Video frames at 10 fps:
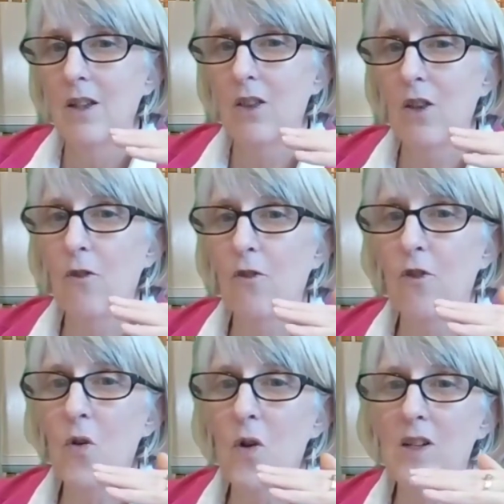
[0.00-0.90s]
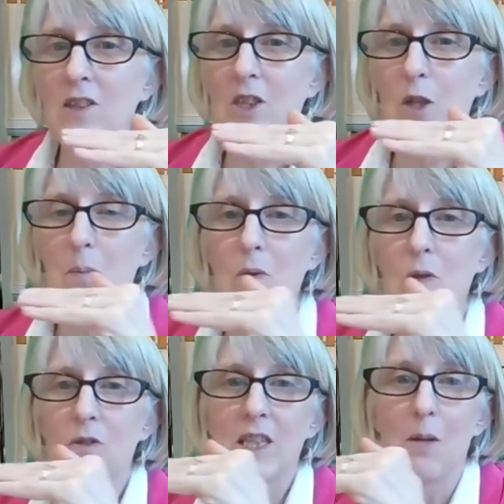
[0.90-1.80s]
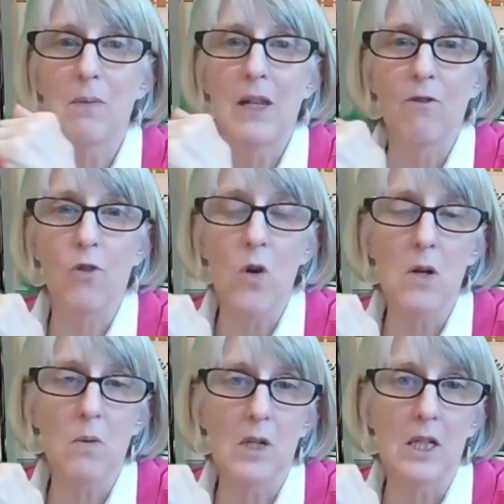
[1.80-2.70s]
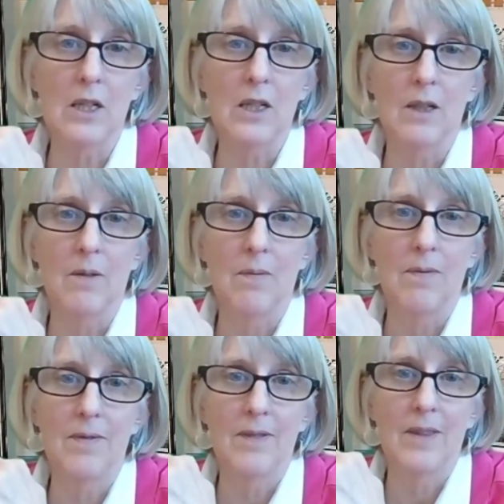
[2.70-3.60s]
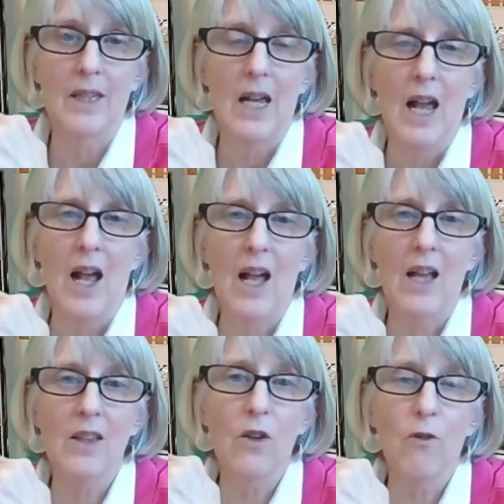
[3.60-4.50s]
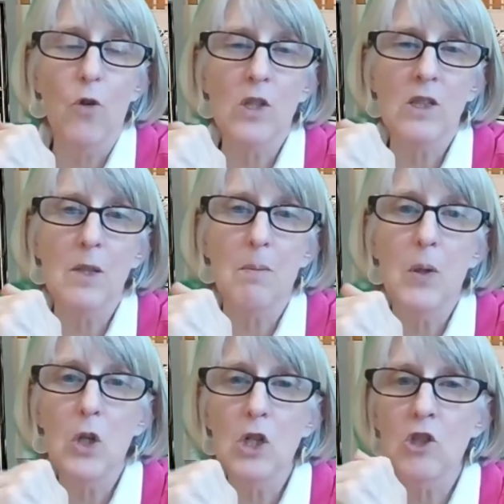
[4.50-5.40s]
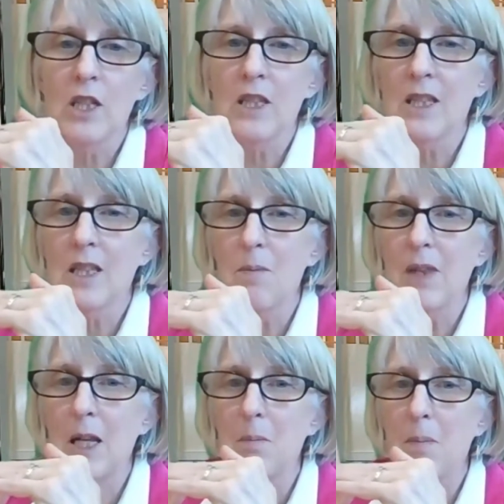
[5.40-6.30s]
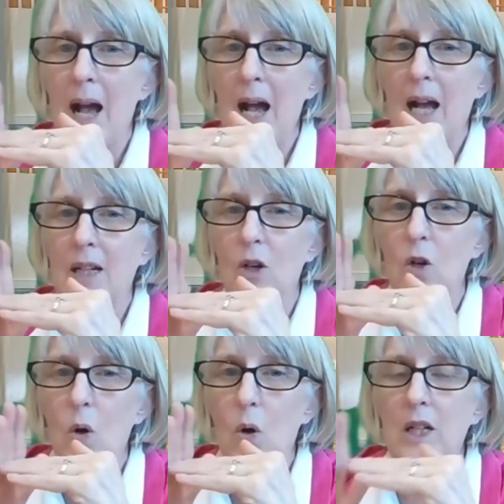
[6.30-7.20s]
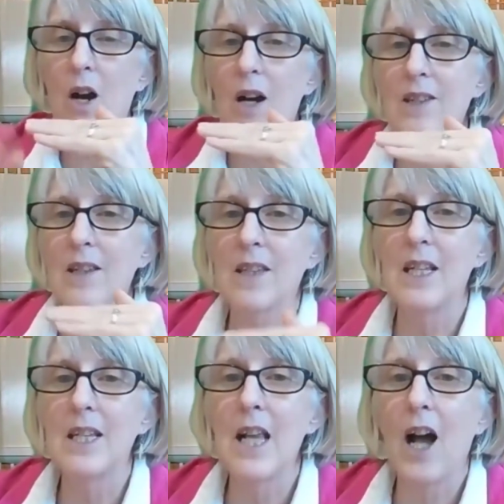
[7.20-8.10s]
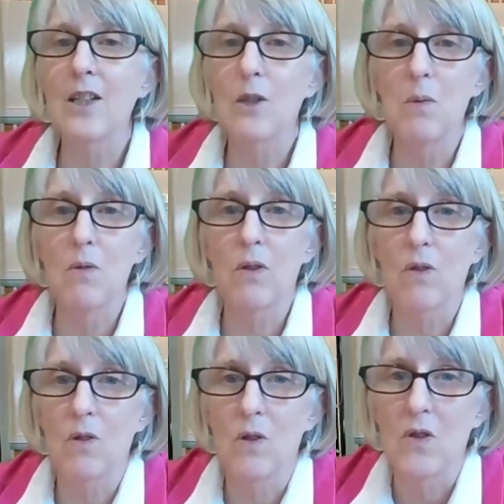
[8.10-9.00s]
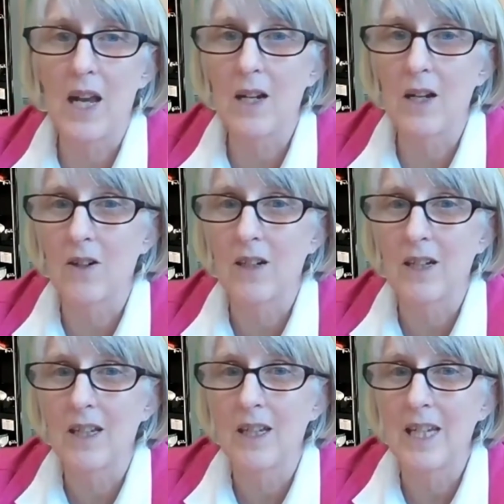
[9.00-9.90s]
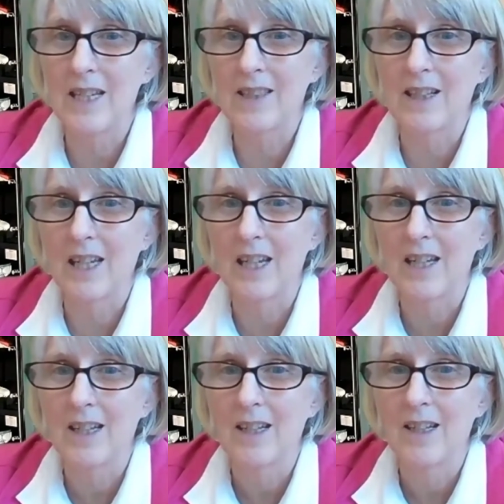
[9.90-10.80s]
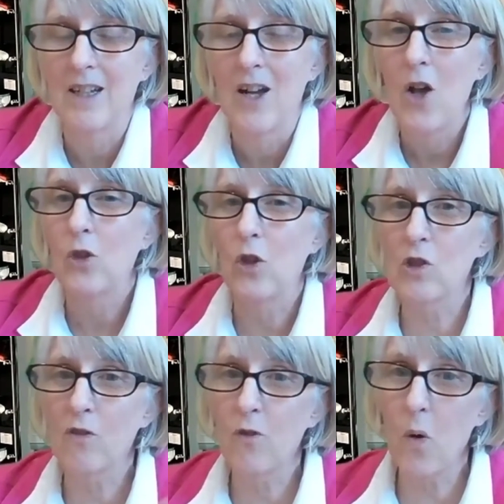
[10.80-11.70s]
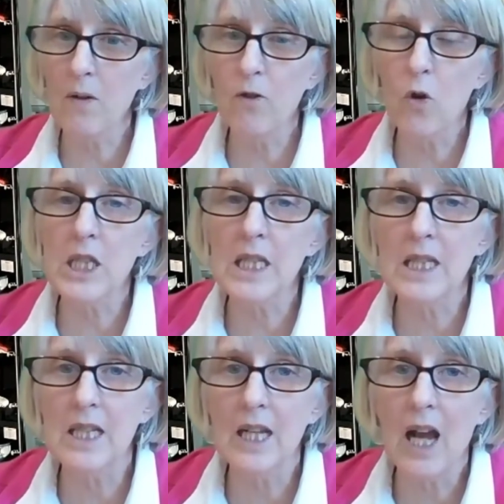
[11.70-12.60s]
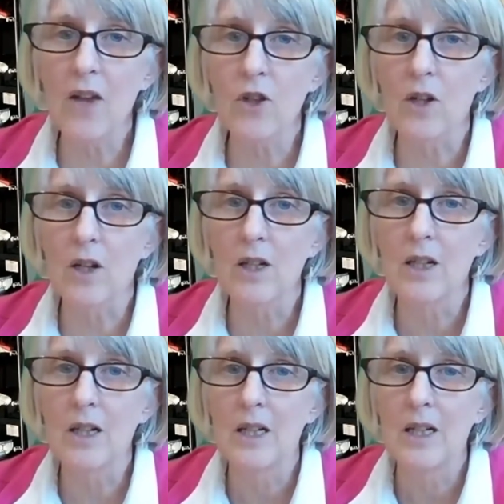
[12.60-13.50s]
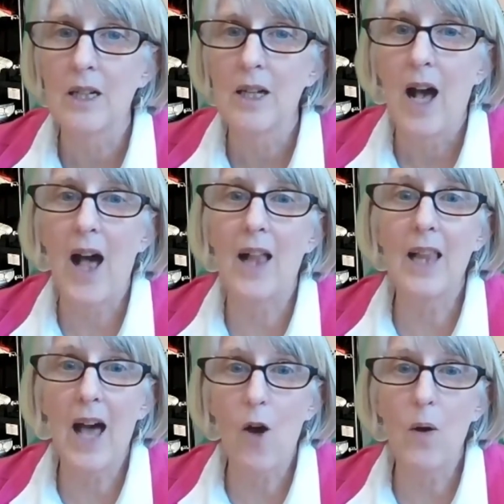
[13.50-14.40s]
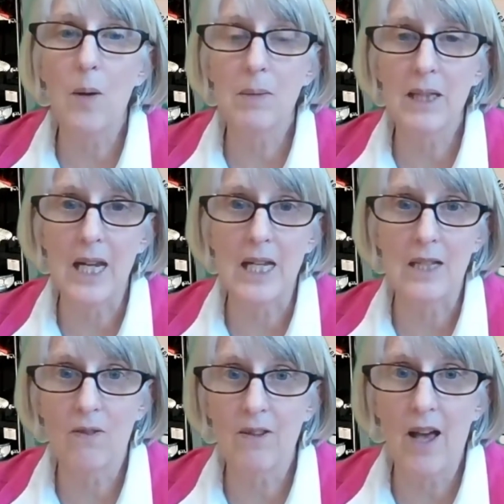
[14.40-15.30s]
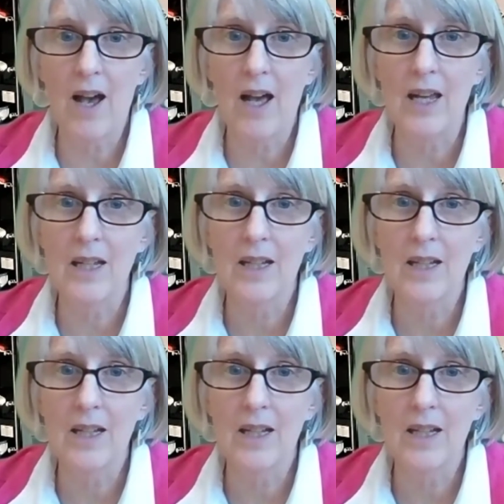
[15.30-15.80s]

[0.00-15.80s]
The force that moves something forward, and then the force that pushes something back or causes it not to move through air easily. Those four forces together allow a plane to fly.